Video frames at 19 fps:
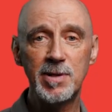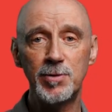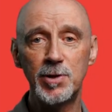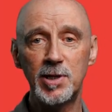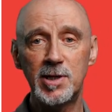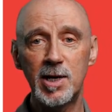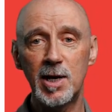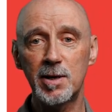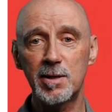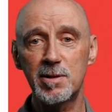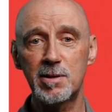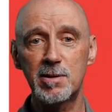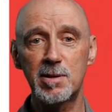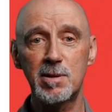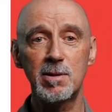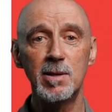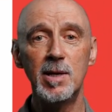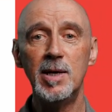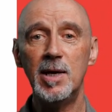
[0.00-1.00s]
of the
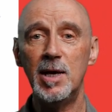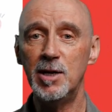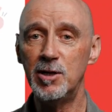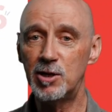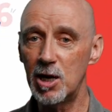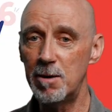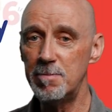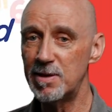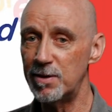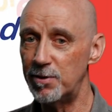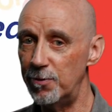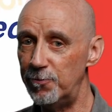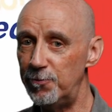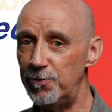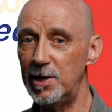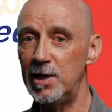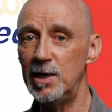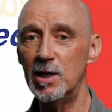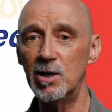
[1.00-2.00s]
texts, in terms of the
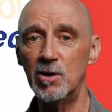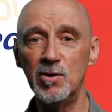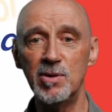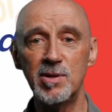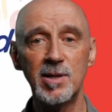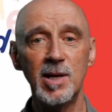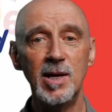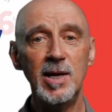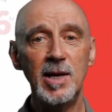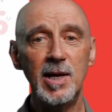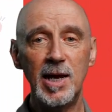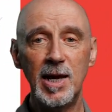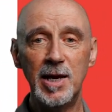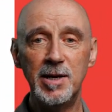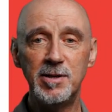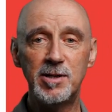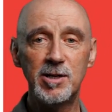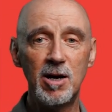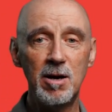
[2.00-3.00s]
videos,
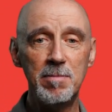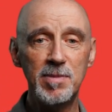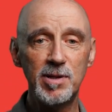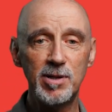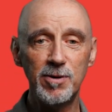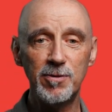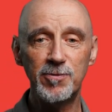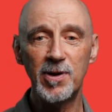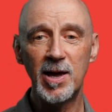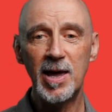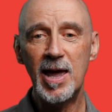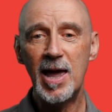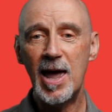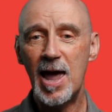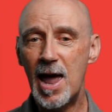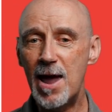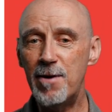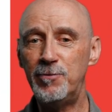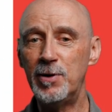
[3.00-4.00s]
in terms of
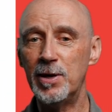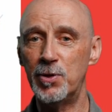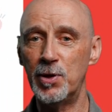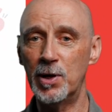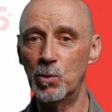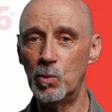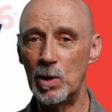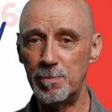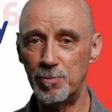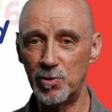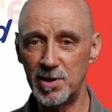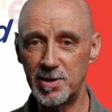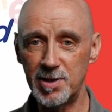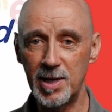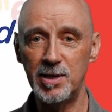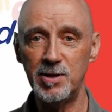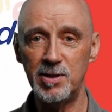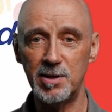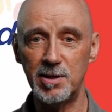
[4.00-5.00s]
everything we
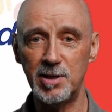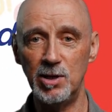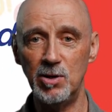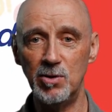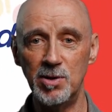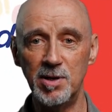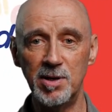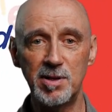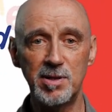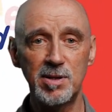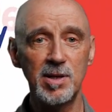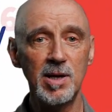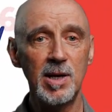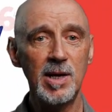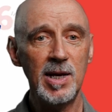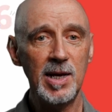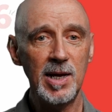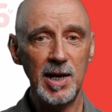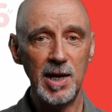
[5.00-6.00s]
present to students,
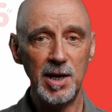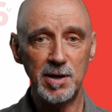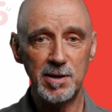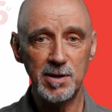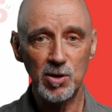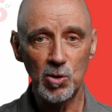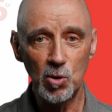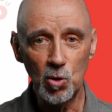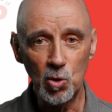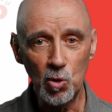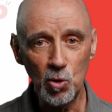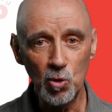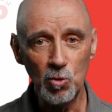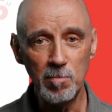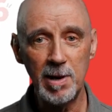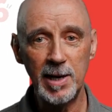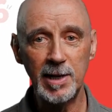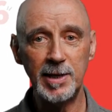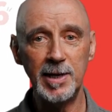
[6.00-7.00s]
it's
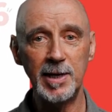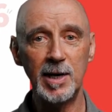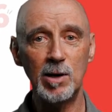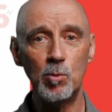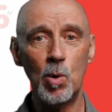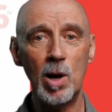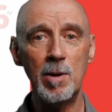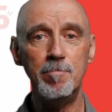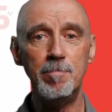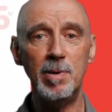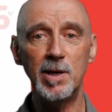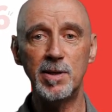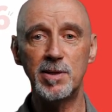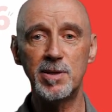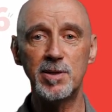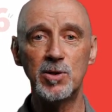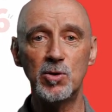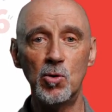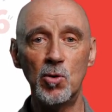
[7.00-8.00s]
all making one big
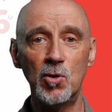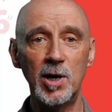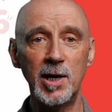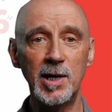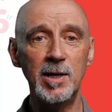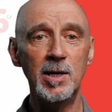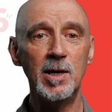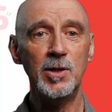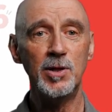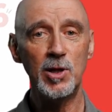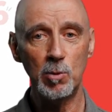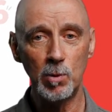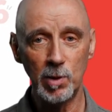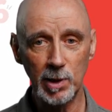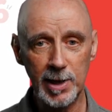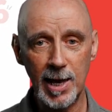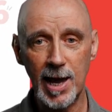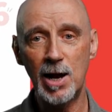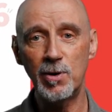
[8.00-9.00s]
story that
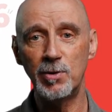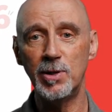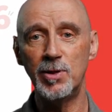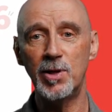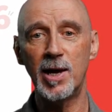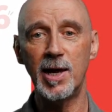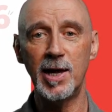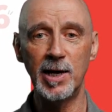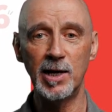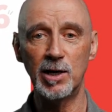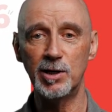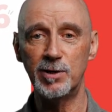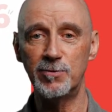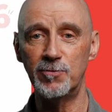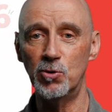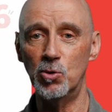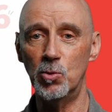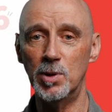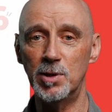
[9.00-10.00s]
will carry their English
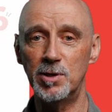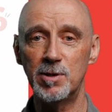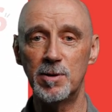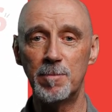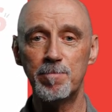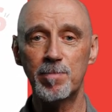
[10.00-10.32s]
forward.